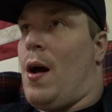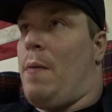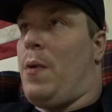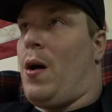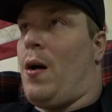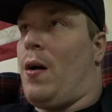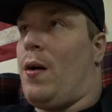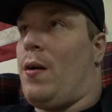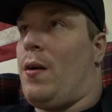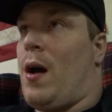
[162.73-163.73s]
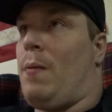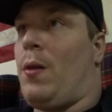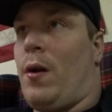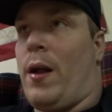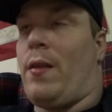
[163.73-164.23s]
I'm uh,
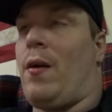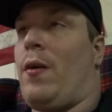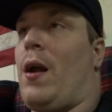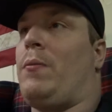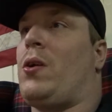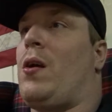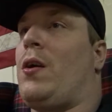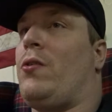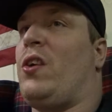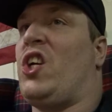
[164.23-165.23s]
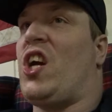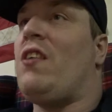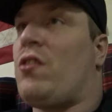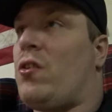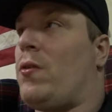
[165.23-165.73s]
I'm learning though, and I'm starting to
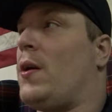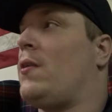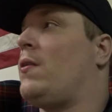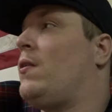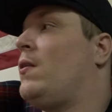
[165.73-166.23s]
adjust to it.